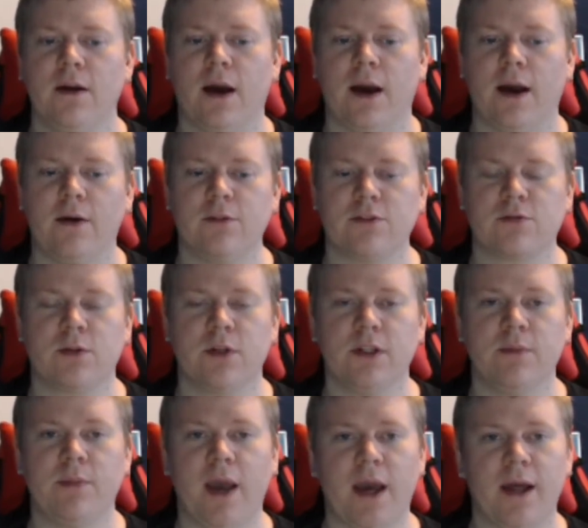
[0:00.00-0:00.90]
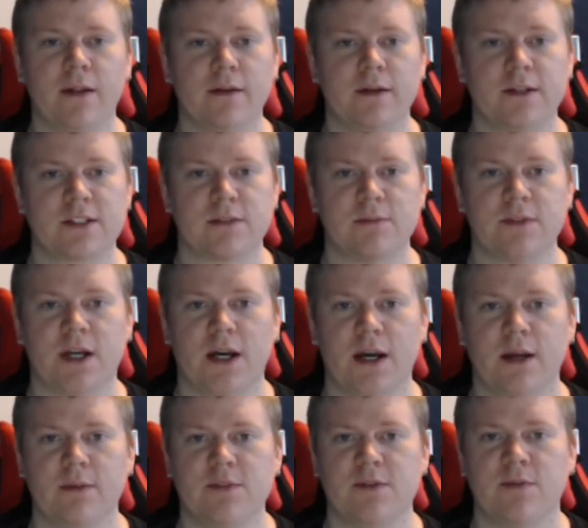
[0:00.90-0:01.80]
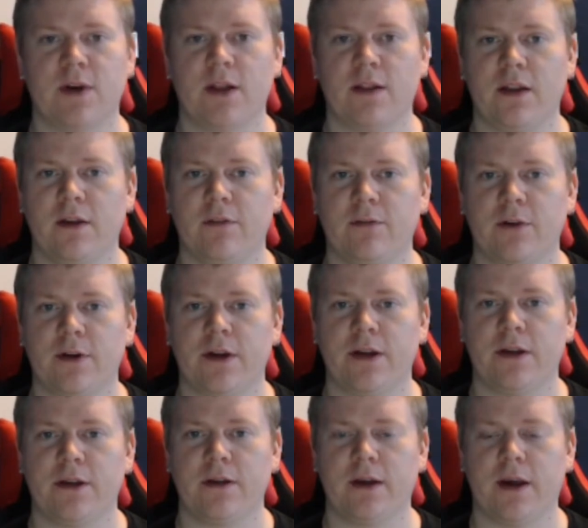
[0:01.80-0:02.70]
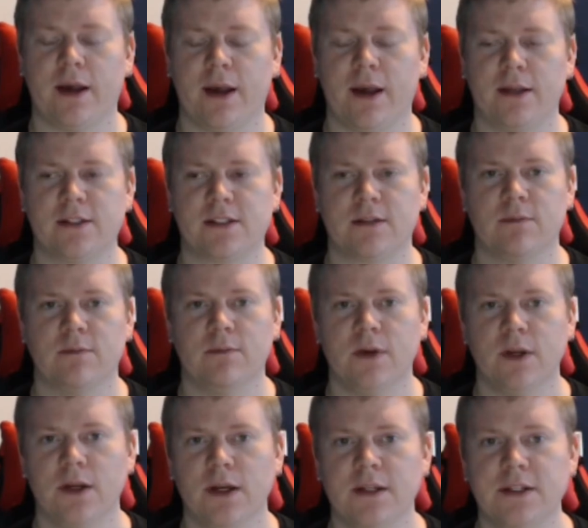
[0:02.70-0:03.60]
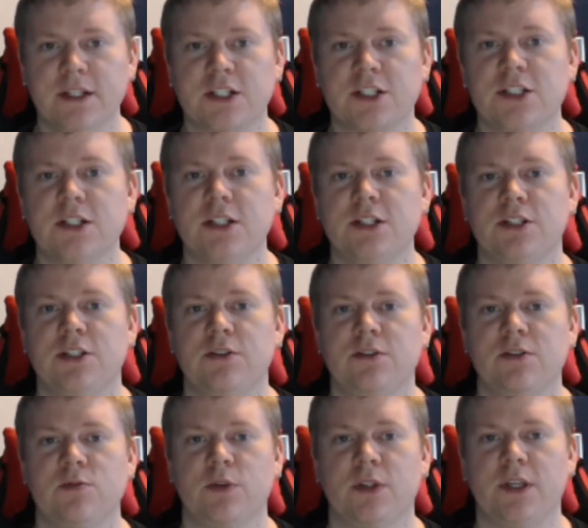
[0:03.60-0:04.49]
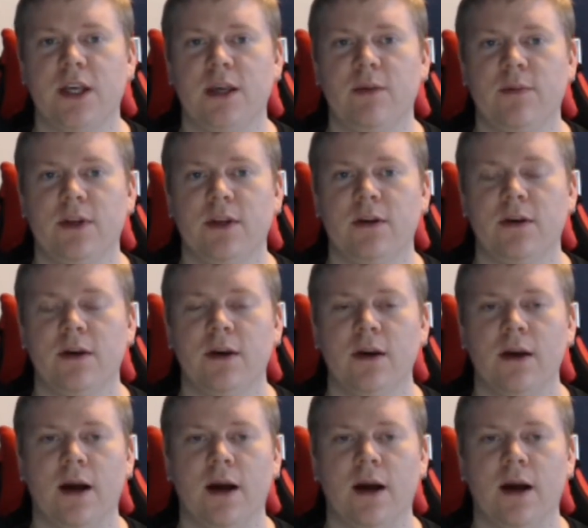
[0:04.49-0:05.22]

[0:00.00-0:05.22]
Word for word: I was really battling some times in my life where I, I had some addiction issues with gaming.